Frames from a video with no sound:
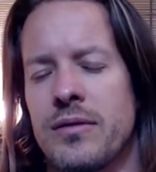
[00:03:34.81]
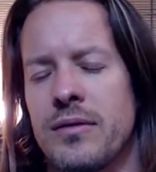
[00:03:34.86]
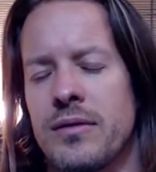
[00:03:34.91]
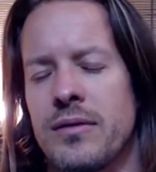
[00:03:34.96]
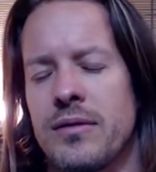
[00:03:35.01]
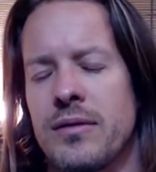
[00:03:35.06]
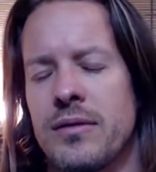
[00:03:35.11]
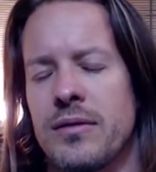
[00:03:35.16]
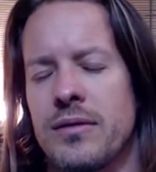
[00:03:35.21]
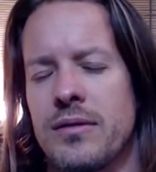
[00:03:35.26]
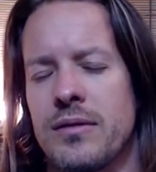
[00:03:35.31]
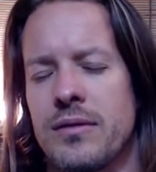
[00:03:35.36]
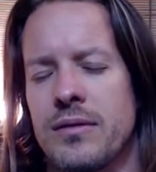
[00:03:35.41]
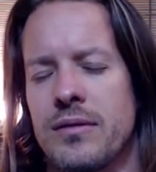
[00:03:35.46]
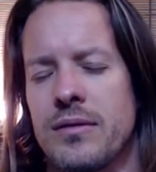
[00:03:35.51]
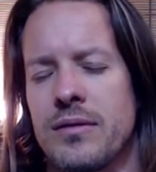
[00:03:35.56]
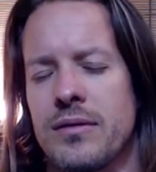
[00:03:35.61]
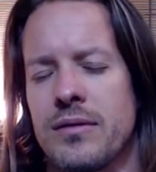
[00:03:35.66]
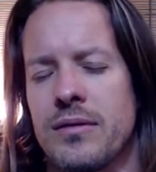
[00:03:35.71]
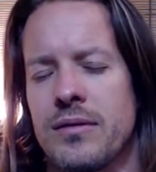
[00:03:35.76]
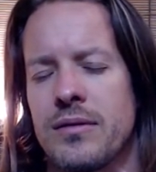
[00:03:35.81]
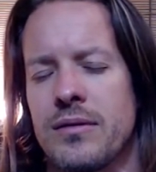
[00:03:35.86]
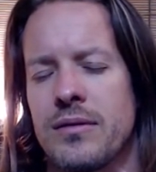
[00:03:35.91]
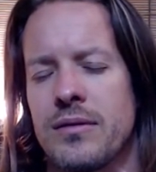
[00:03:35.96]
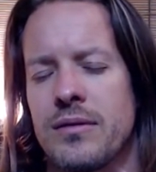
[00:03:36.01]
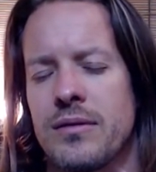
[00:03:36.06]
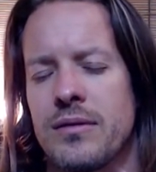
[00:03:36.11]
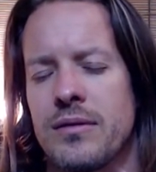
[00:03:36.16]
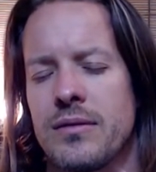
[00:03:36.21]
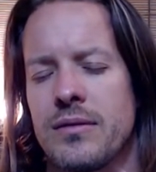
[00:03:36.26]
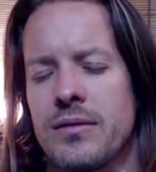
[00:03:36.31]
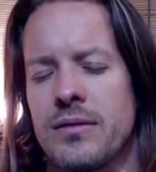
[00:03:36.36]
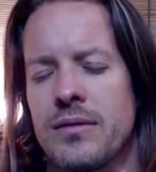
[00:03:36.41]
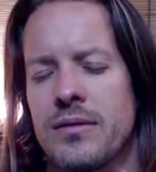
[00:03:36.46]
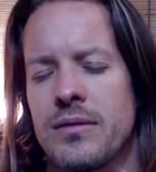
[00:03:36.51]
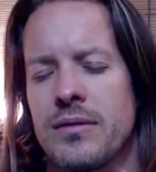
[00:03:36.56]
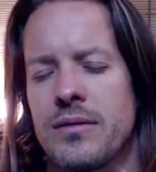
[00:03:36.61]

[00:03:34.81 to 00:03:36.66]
[no speech]